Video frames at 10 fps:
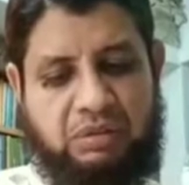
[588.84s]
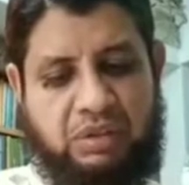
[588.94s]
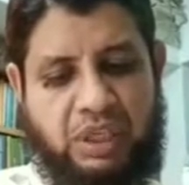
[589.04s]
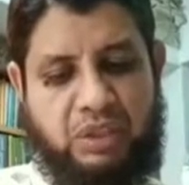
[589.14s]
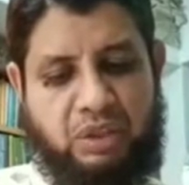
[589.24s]

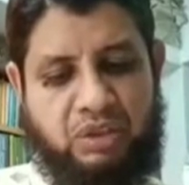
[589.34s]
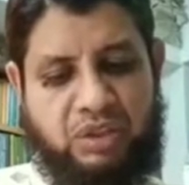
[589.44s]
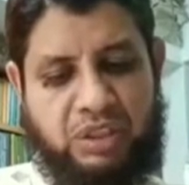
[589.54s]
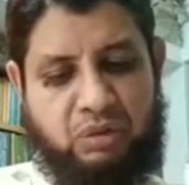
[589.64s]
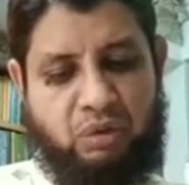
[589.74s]

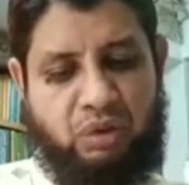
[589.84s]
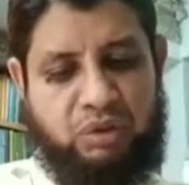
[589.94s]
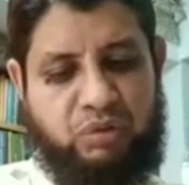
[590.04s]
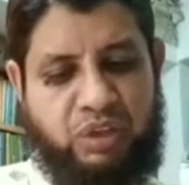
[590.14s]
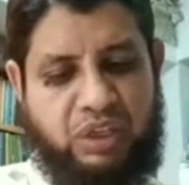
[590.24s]
Education is
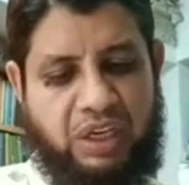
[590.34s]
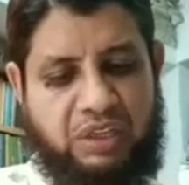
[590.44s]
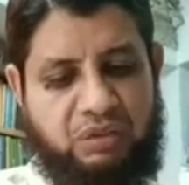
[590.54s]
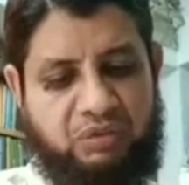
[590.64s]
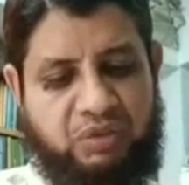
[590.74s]
also a
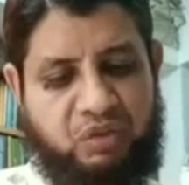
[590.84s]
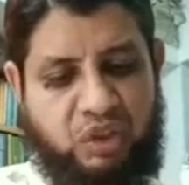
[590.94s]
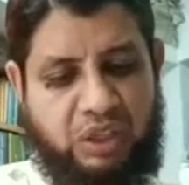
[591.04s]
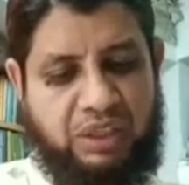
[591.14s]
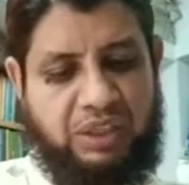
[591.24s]
right of
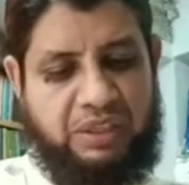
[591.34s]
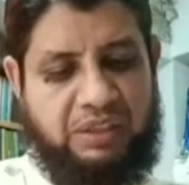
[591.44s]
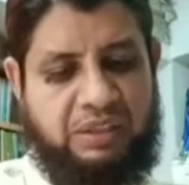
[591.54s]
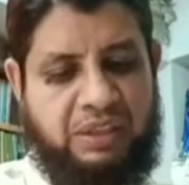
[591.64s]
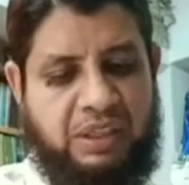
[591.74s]

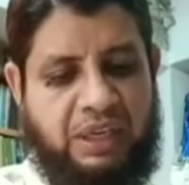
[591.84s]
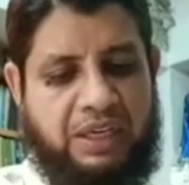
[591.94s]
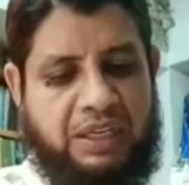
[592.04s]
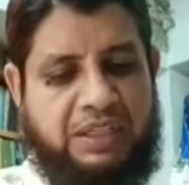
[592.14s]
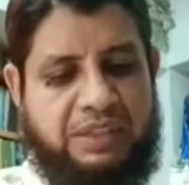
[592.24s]
children,
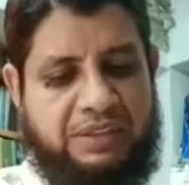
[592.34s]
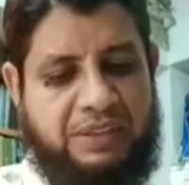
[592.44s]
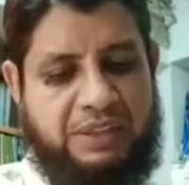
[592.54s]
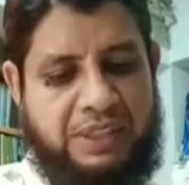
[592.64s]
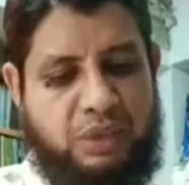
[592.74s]
and it is
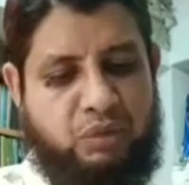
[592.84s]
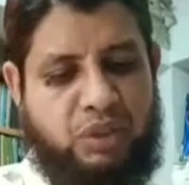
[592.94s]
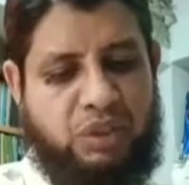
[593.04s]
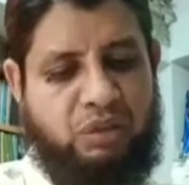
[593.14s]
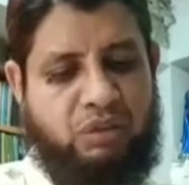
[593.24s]
a
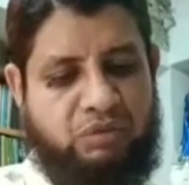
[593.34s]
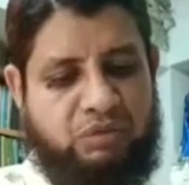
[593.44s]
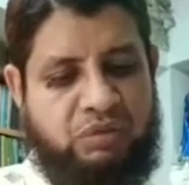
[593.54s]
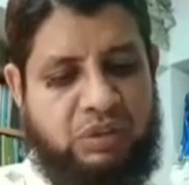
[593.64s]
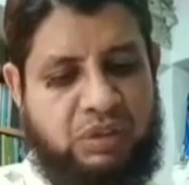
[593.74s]
duty of
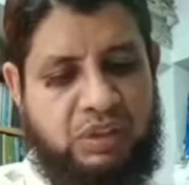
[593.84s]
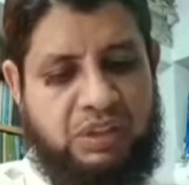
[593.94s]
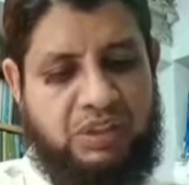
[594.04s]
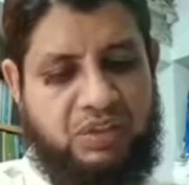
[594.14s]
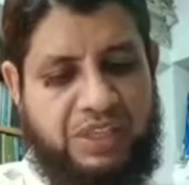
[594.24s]

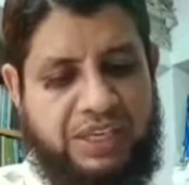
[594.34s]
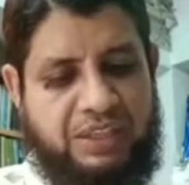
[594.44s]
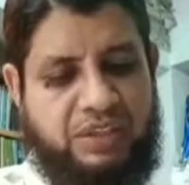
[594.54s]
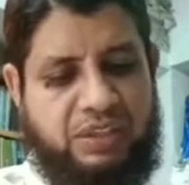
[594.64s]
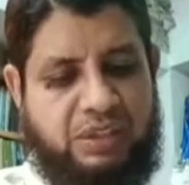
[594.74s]
the
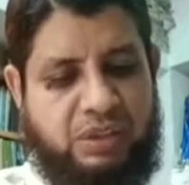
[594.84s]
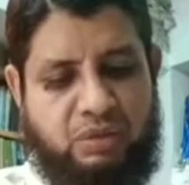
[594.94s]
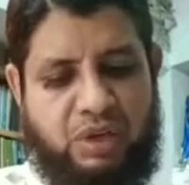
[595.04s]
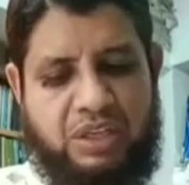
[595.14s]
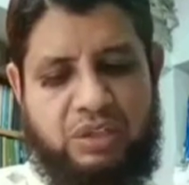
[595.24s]
states
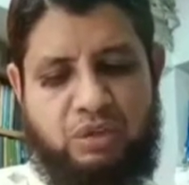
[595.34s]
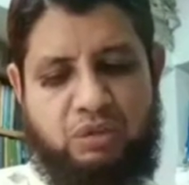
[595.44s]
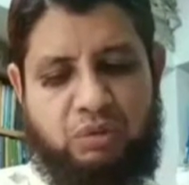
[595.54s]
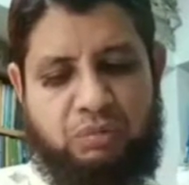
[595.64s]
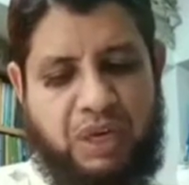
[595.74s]
to
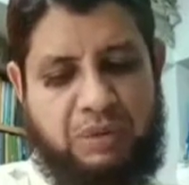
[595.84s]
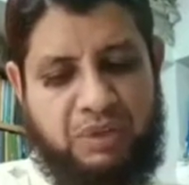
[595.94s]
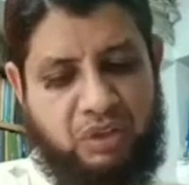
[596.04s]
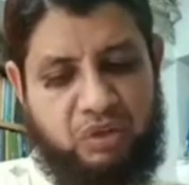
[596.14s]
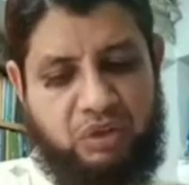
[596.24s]
ensure
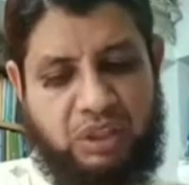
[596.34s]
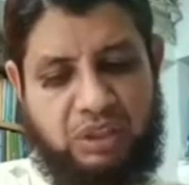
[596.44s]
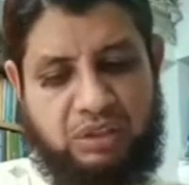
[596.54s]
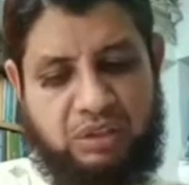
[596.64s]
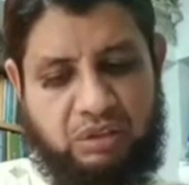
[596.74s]
primary
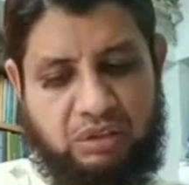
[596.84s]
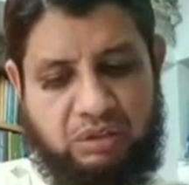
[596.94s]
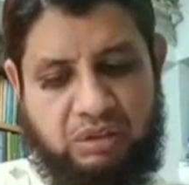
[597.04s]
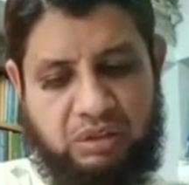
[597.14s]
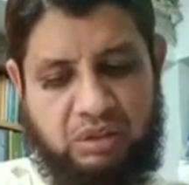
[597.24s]

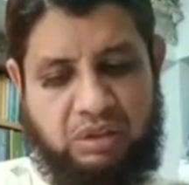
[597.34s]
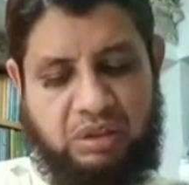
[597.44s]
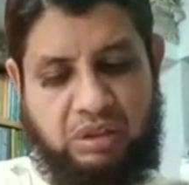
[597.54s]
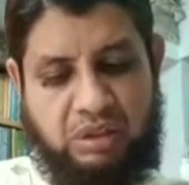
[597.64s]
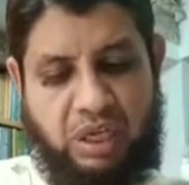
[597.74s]
education
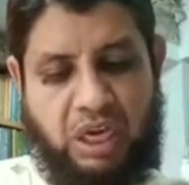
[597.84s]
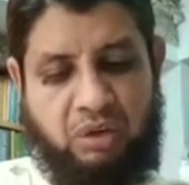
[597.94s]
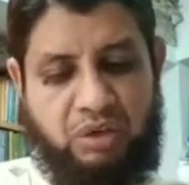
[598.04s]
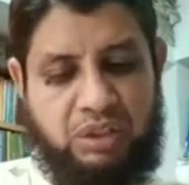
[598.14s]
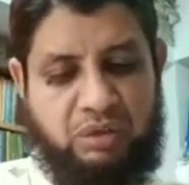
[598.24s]

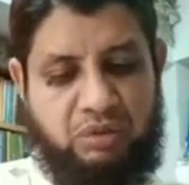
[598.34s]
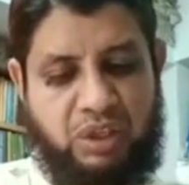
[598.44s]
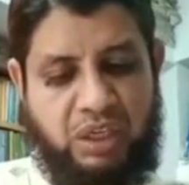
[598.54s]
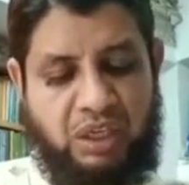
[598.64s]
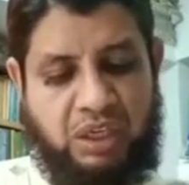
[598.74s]
according to
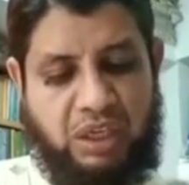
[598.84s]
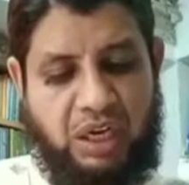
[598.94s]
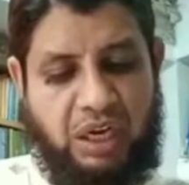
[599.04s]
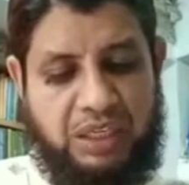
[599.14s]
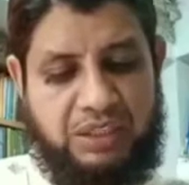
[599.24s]
the
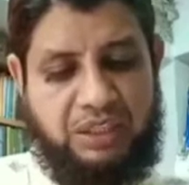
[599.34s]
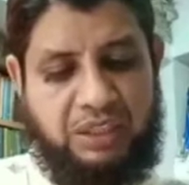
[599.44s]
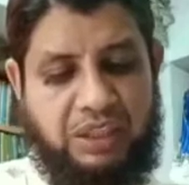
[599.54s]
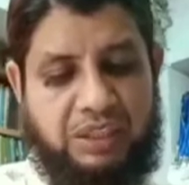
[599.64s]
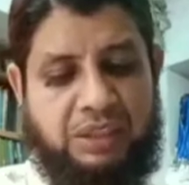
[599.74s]

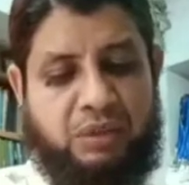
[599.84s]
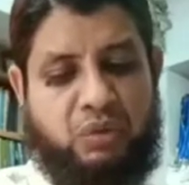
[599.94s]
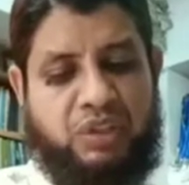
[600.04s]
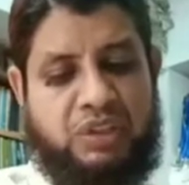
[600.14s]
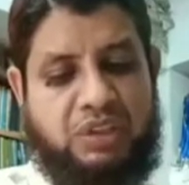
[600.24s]
Article
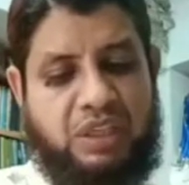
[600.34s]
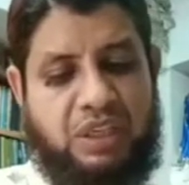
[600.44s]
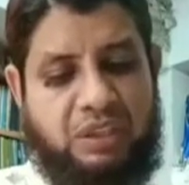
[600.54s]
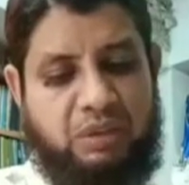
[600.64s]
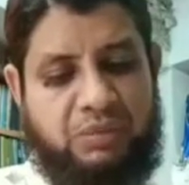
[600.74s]

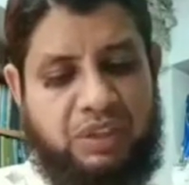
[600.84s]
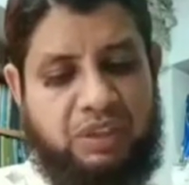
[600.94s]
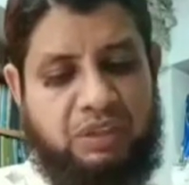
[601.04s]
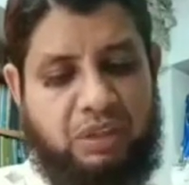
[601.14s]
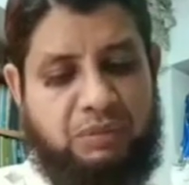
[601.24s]
28 of the
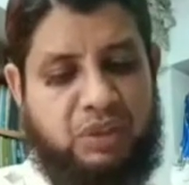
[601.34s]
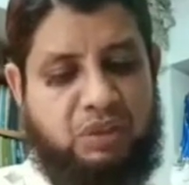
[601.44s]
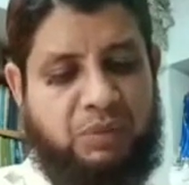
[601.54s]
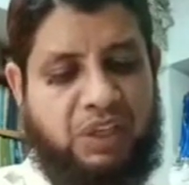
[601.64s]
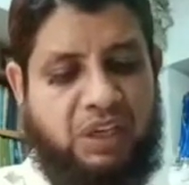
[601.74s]

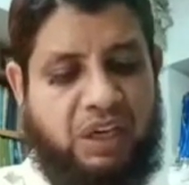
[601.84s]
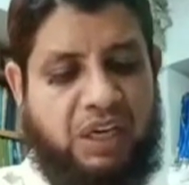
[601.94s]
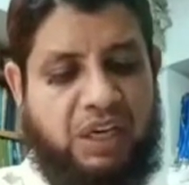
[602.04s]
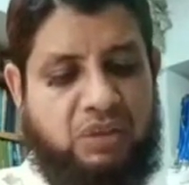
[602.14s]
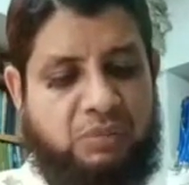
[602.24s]
Convention of the
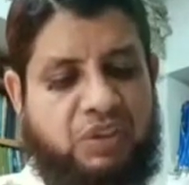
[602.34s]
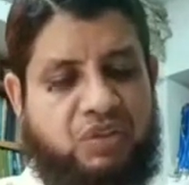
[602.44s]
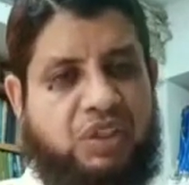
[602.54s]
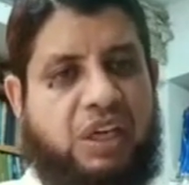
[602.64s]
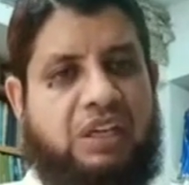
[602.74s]
Rights of the
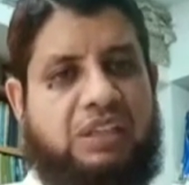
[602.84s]
Child,